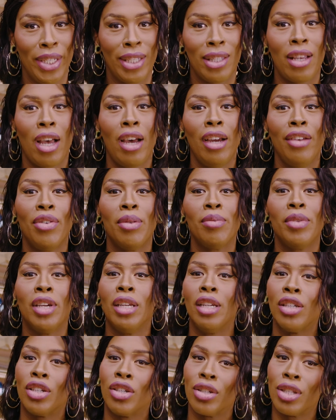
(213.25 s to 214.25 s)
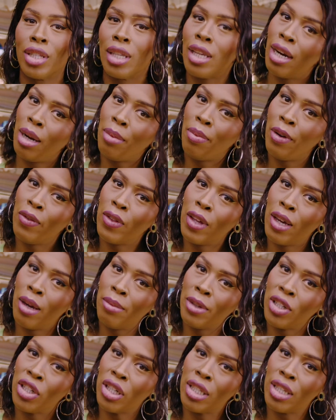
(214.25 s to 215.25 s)
aside from the initial setup of the
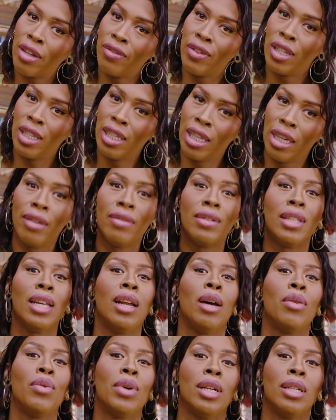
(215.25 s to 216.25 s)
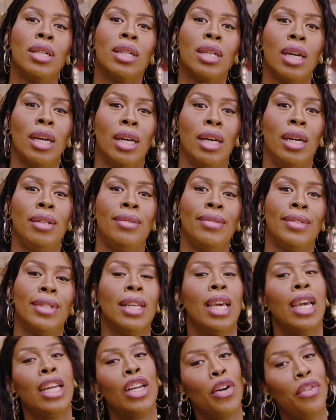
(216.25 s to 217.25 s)
images of the leaves that I wanted to cut
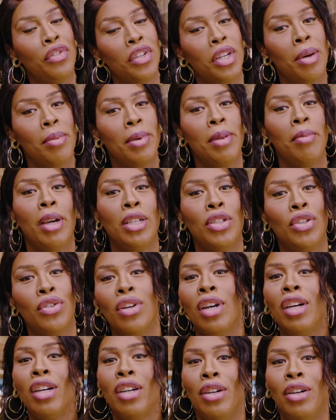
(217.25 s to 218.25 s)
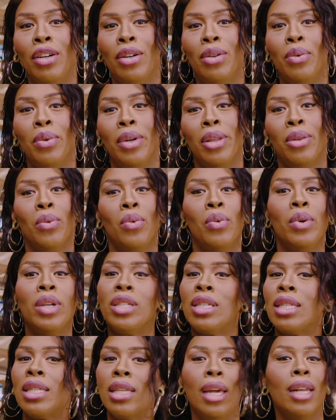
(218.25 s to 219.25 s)
and overcoming my struggle with
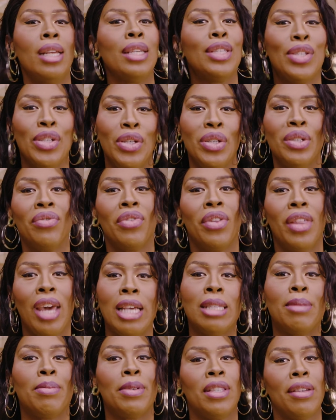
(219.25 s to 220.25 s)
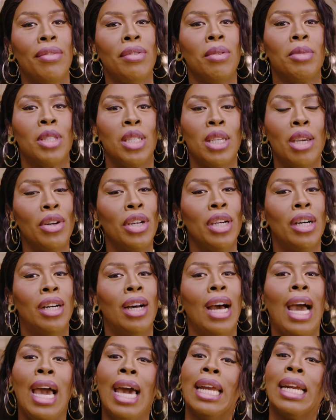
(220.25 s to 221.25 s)
which settings to use for that specific
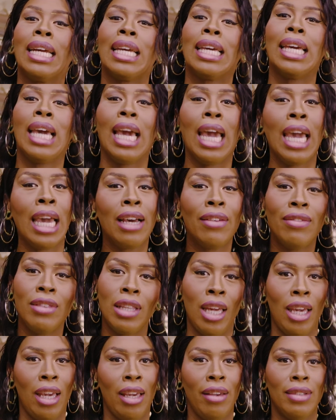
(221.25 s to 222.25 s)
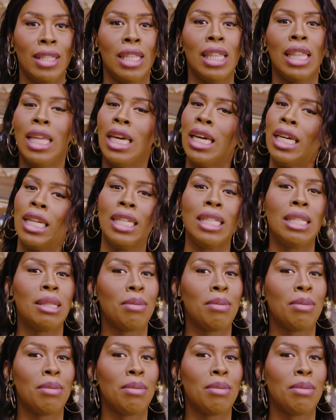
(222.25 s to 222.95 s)
material, I had a gang of leaves lickety